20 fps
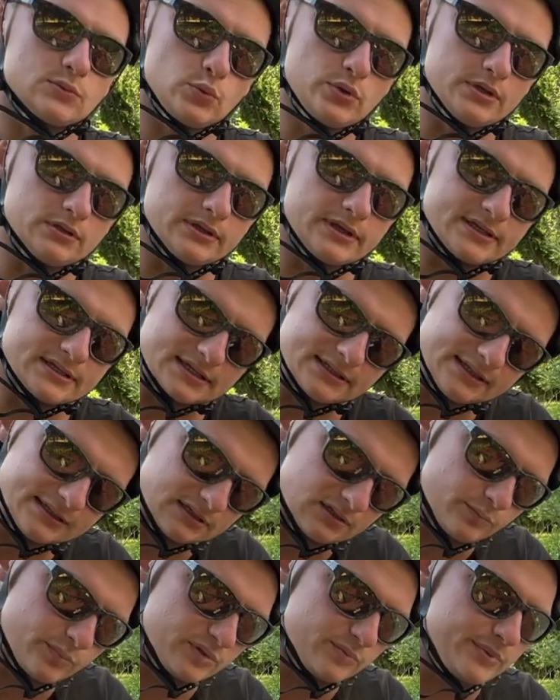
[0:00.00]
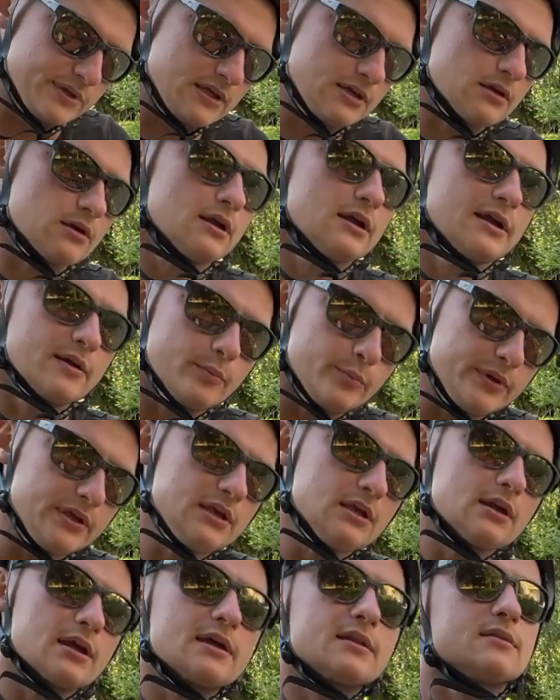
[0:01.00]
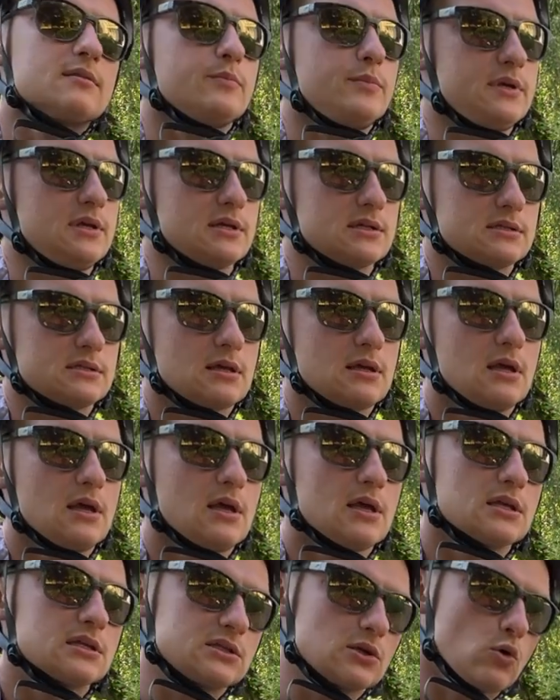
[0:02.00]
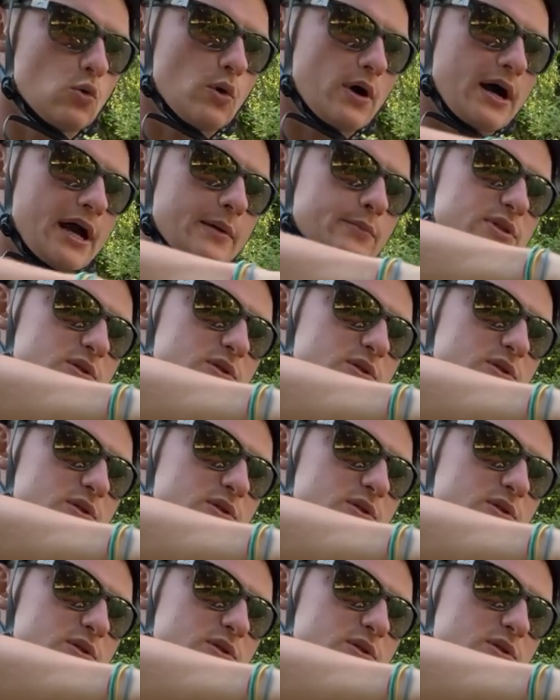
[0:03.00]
wheel is a little bit bigger and biggest. So I'm